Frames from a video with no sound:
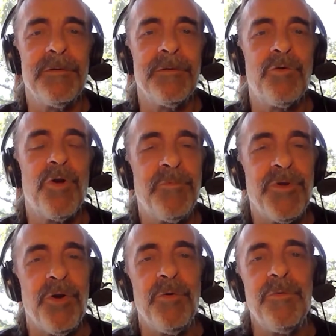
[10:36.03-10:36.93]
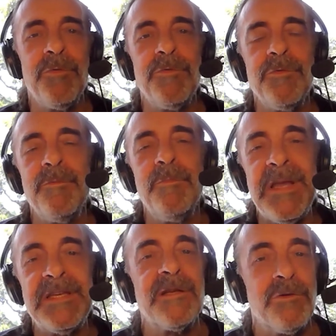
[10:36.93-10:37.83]

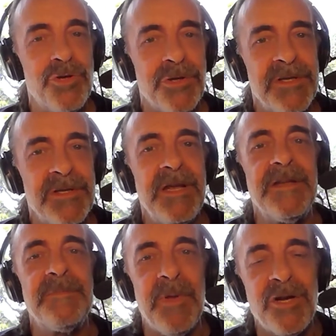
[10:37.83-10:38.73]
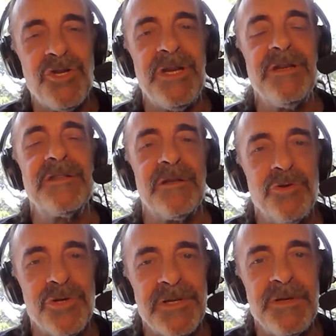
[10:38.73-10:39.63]
crypto-based solutions and blockchain
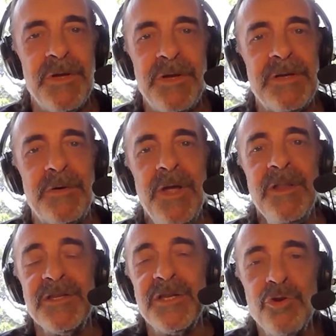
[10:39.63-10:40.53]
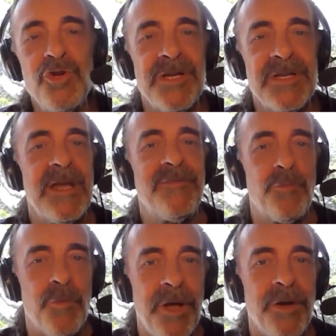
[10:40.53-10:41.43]
solutions. The solution doesn't have to
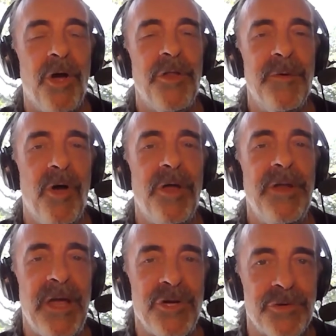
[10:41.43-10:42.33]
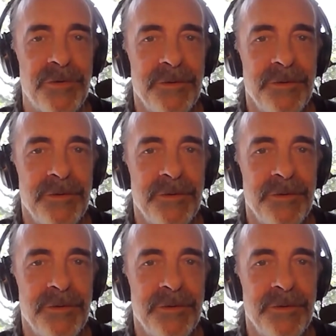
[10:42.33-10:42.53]
run on Azure,